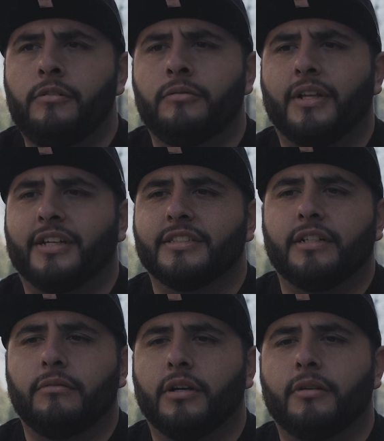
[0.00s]
like I said,
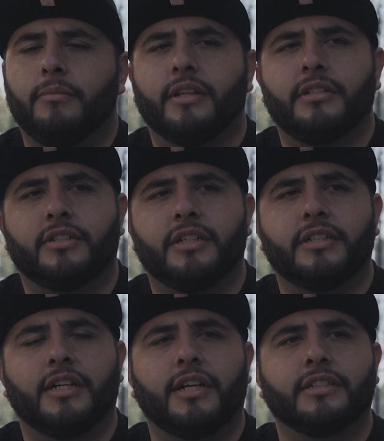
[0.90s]
I'm walking by these train
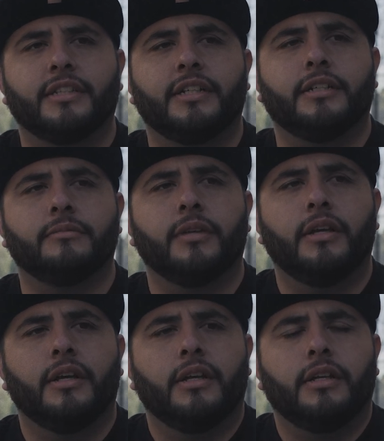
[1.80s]
tracks, and
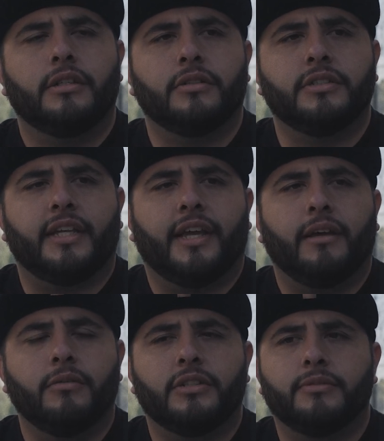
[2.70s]
towards the
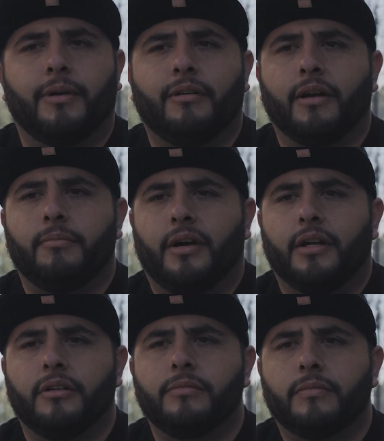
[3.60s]
end, which is my rock
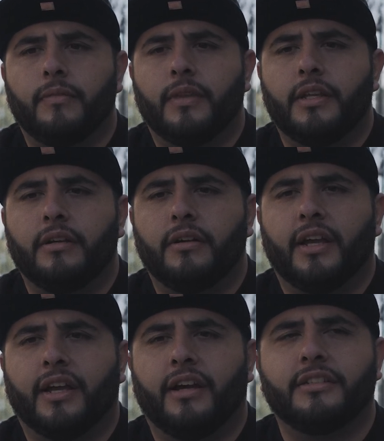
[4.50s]
bottom,
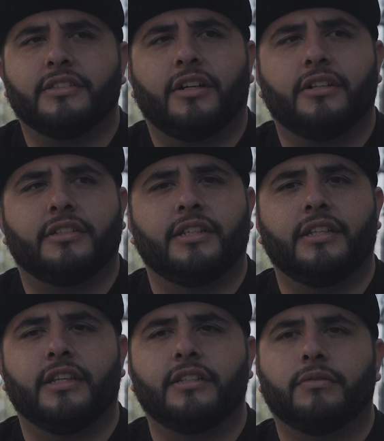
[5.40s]
I just started
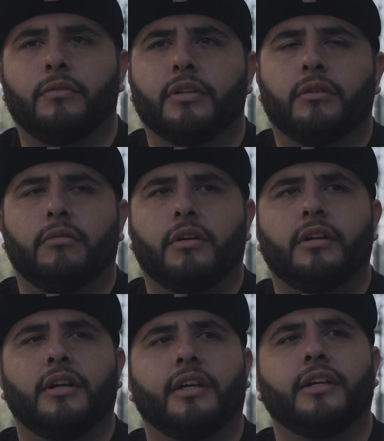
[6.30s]
seeing things for what they
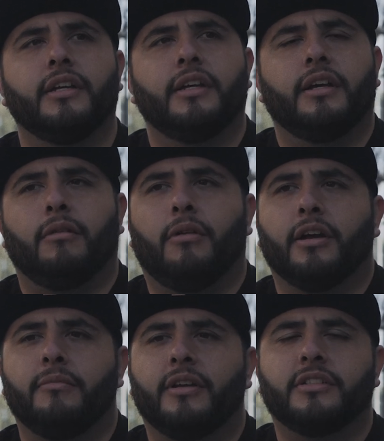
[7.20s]
were. I'm
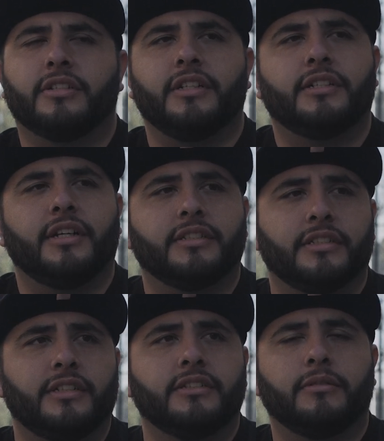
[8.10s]
walking by these train tracks,
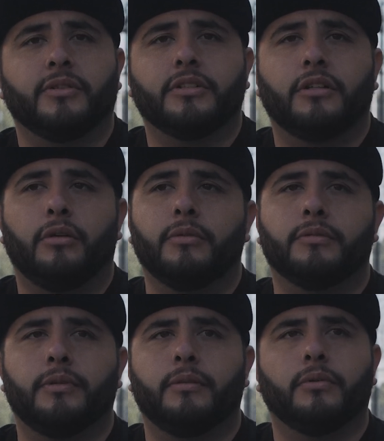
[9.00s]
and there's a bunch of
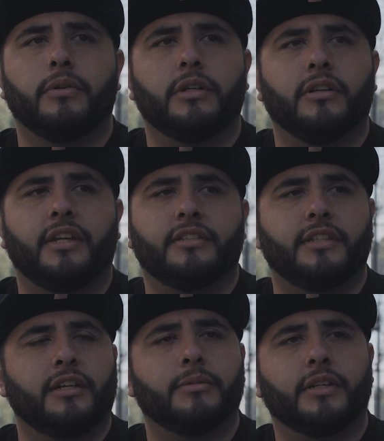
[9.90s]
homeless people. They
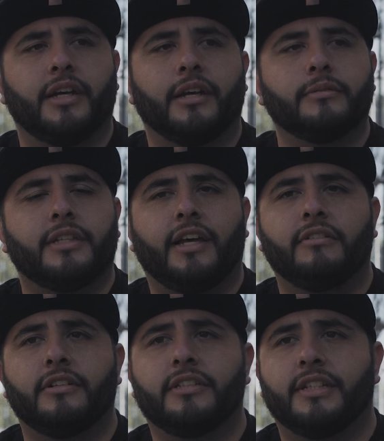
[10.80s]
set up their camps, they have
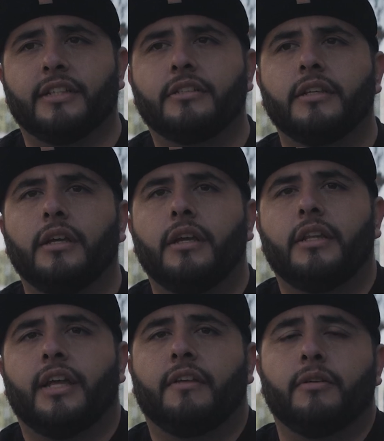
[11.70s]
their tents,
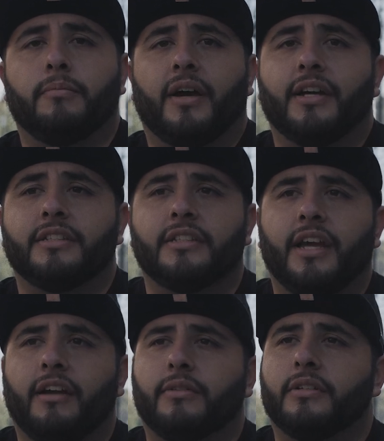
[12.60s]
they have their bikes, they
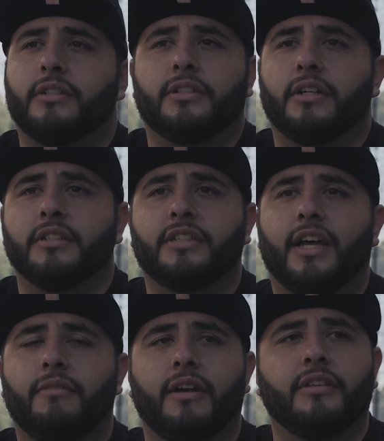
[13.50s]
have their drugs, they
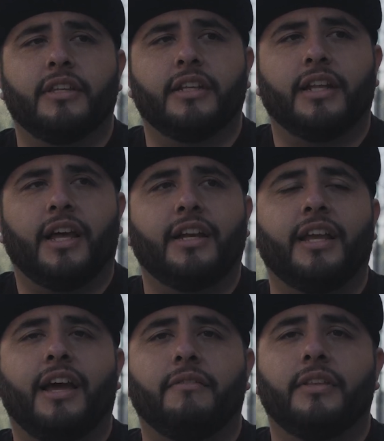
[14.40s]
have everything, and I didn't
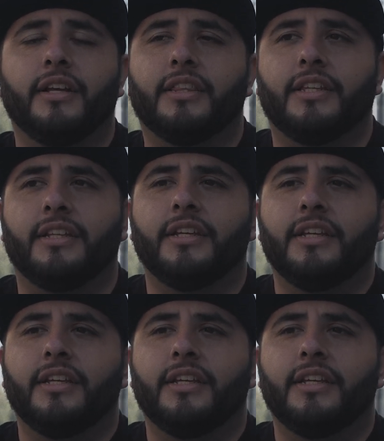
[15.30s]
have nothing.